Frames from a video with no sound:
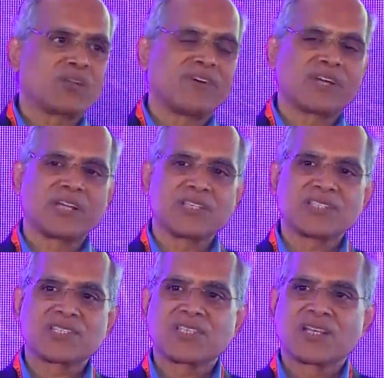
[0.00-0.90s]
for
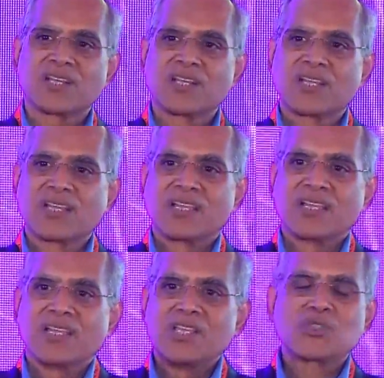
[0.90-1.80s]
us,
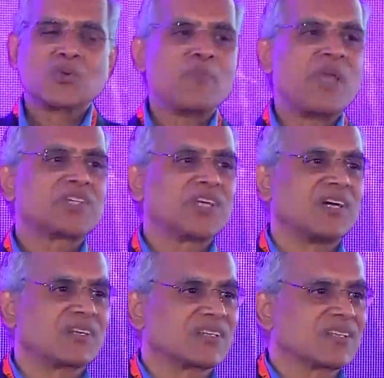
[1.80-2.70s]
is to measure,